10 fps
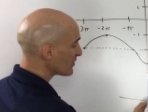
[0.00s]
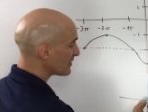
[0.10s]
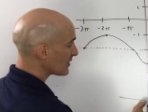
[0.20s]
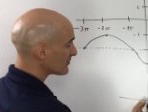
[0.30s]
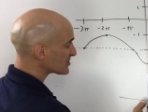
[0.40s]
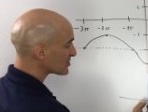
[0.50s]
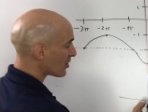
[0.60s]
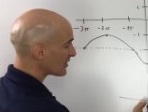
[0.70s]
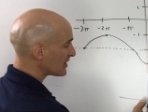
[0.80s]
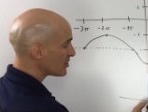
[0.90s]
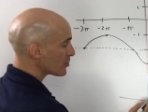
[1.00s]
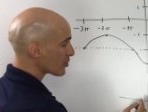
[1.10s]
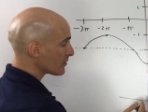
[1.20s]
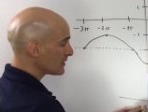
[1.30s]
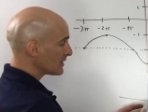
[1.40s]
we think of as starting
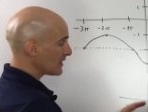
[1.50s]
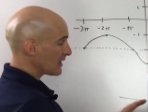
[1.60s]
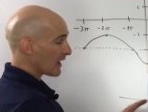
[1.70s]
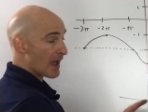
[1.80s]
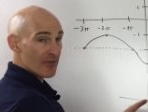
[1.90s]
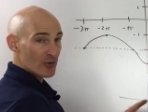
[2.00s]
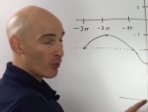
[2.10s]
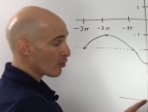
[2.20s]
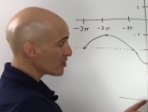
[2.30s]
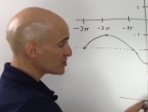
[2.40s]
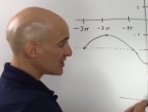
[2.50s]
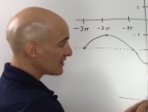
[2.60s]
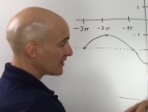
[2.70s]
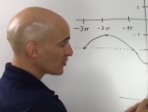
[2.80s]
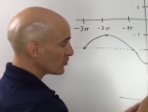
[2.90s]
here at the origin,
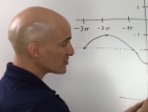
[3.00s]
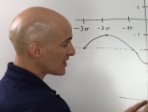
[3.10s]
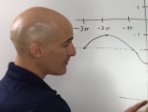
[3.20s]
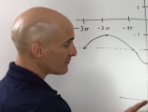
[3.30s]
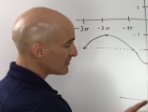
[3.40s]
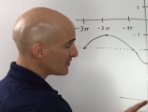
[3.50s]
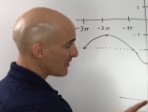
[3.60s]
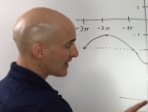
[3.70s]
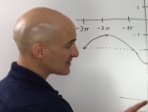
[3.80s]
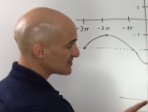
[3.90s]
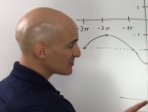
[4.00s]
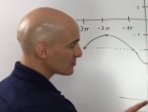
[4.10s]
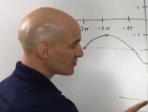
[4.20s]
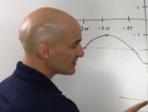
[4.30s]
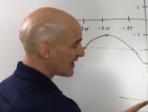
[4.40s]
and then it goes up and then back to
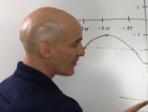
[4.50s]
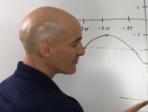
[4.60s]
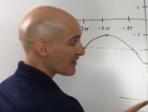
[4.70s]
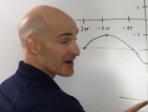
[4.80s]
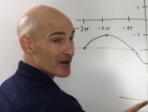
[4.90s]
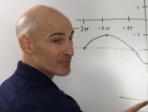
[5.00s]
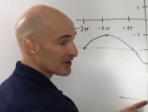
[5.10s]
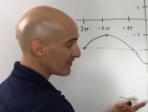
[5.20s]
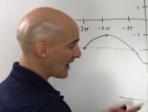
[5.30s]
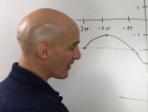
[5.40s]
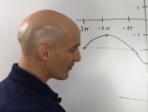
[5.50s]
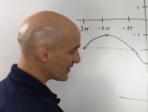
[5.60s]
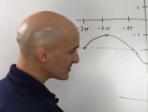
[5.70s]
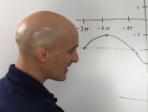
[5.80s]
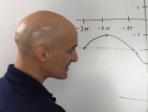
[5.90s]
zero and down and back up like that,
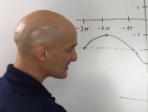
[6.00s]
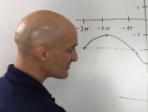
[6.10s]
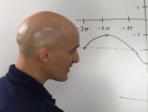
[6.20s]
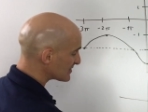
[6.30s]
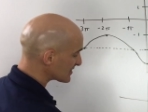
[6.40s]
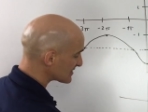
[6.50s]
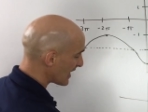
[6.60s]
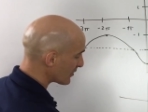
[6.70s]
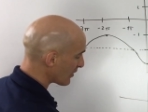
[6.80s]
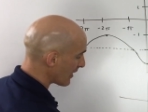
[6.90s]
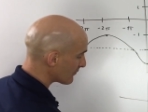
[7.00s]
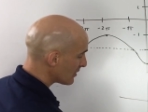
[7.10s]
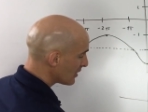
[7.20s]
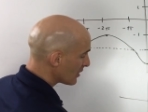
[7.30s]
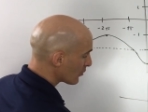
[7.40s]
right? So that's the basic sine graph.
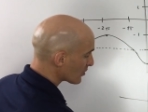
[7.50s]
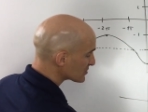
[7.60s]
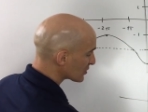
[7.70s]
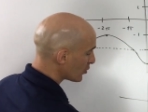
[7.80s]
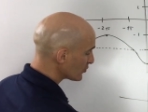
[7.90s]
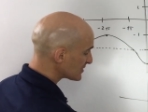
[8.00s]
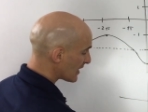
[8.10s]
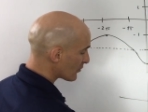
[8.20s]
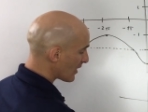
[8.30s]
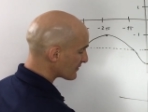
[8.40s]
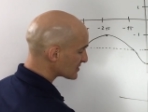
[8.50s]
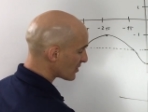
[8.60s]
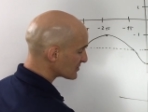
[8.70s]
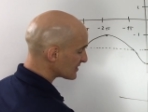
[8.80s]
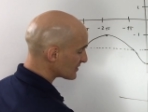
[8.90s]
Whereas a cosine graph
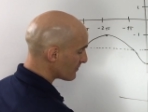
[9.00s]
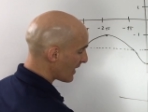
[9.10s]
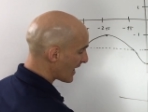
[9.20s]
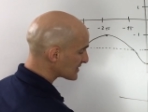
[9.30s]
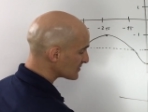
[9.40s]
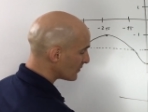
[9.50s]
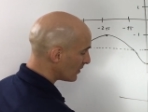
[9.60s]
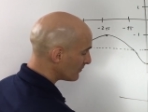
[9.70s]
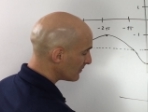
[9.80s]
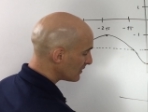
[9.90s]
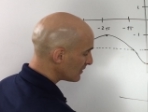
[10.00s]
starts at the maximum,